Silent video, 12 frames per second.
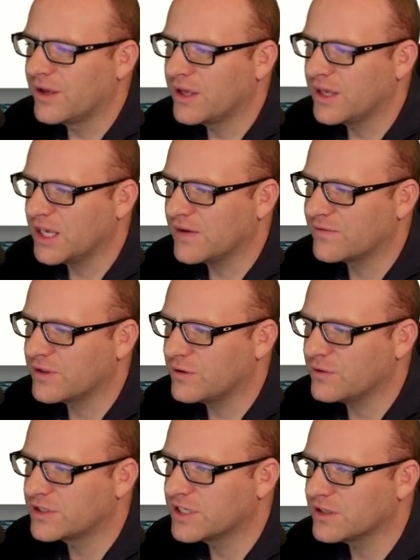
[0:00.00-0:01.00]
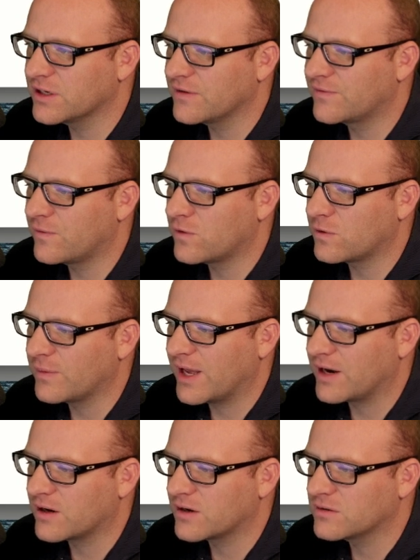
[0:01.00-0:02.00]
if the utility
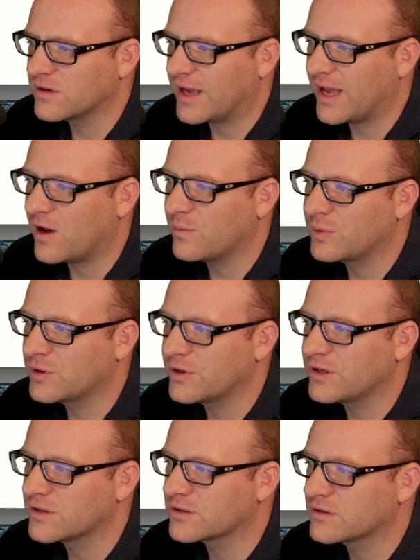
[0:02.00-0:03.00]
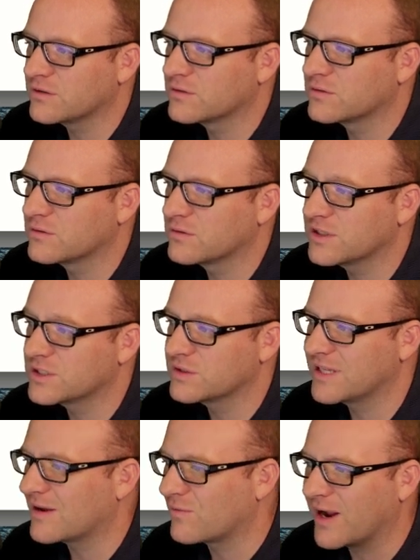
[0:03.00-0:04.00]
formatter output, this is
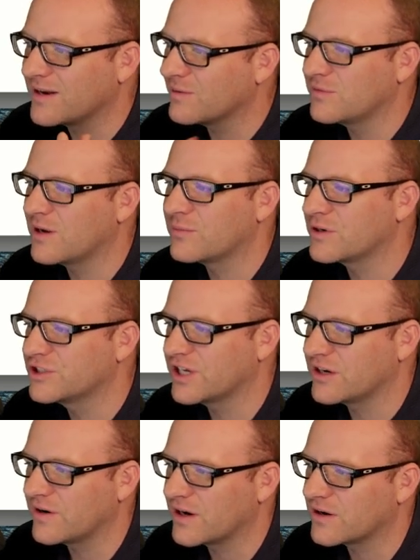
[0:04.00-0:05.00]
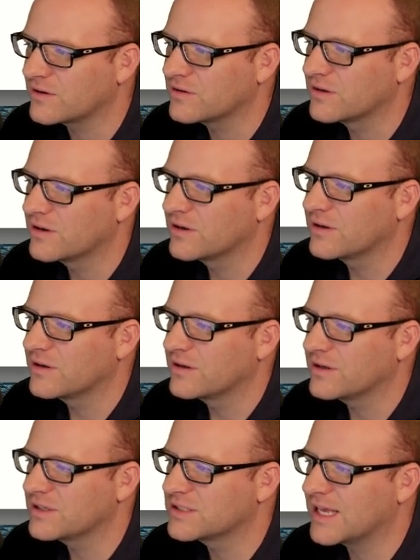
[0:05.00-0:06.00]
that random number generator,
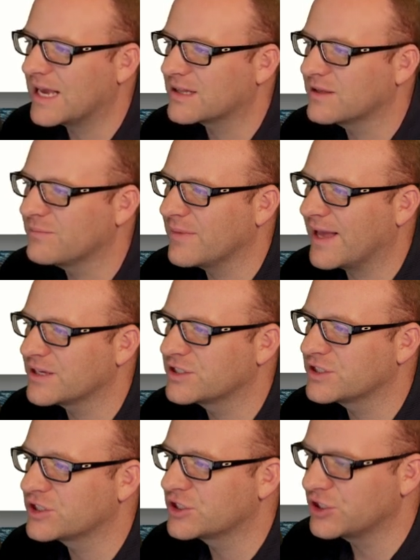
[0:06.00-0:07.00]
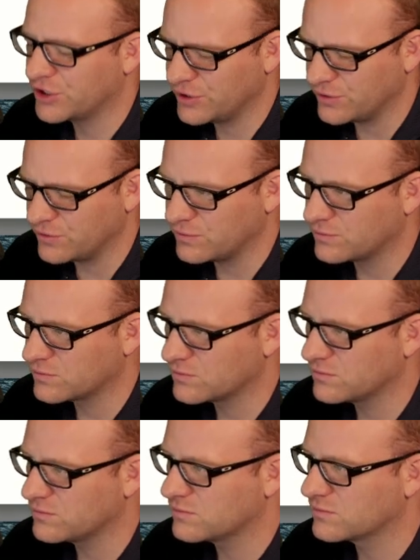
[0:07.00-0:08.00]
exactly matches 2.
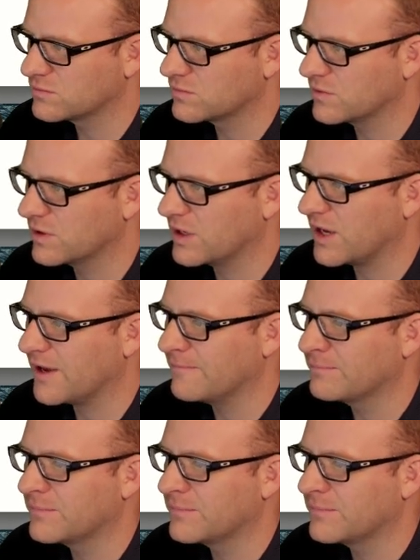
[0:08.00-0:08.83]
Okay.